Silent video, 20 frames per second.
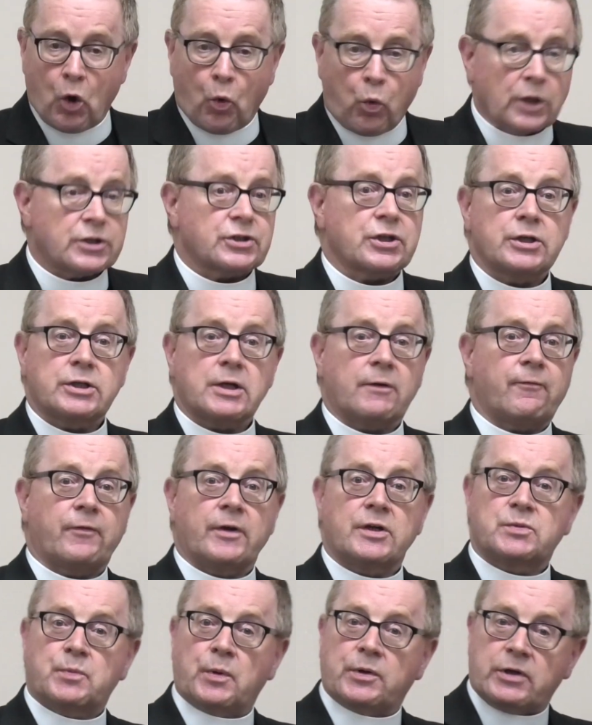What's the
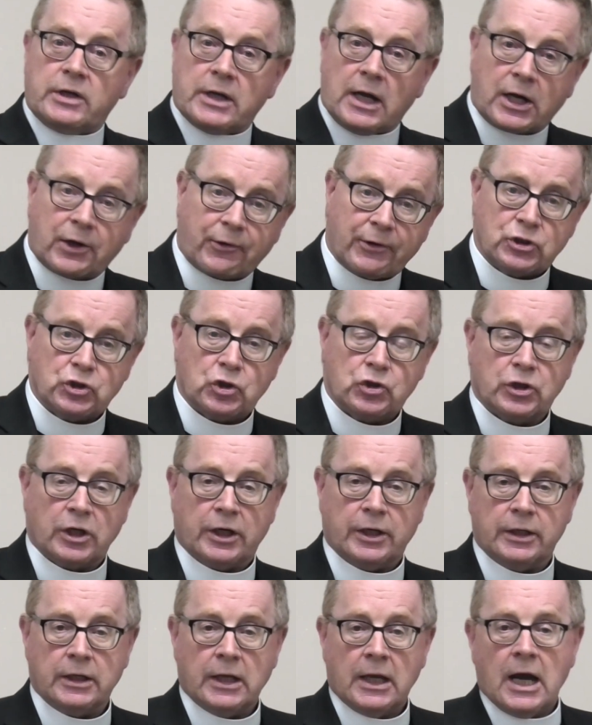difference between a
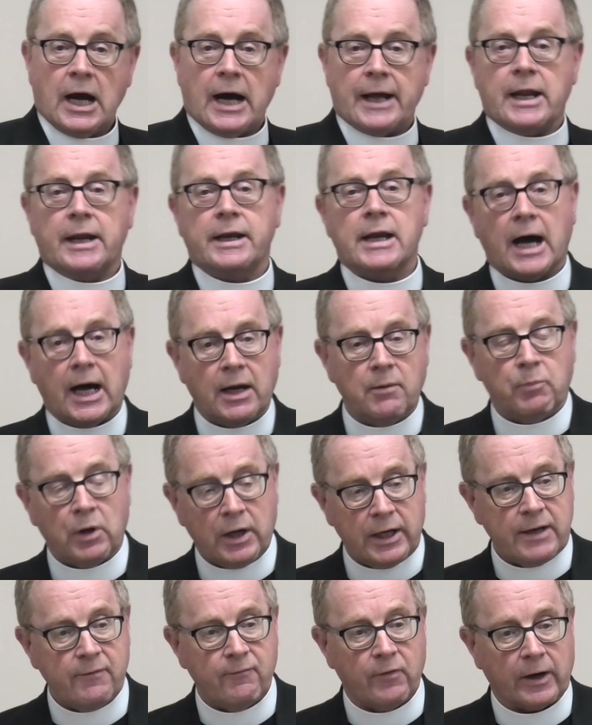Christian and an
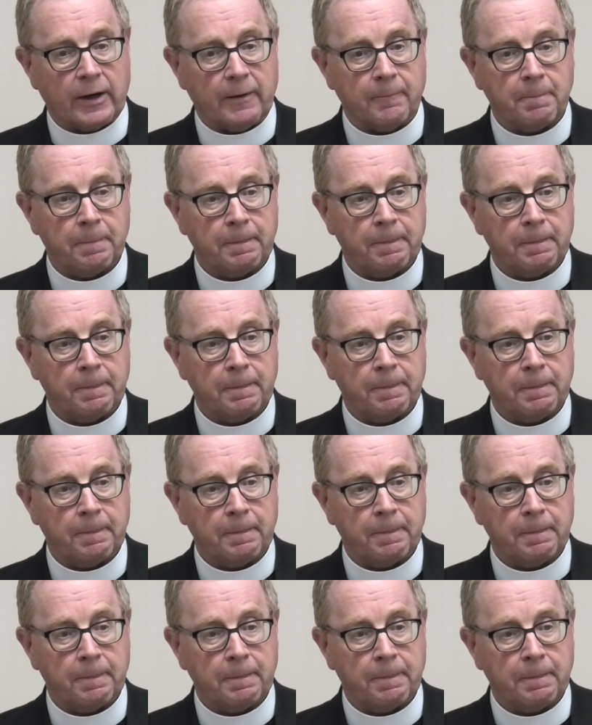unbeliever?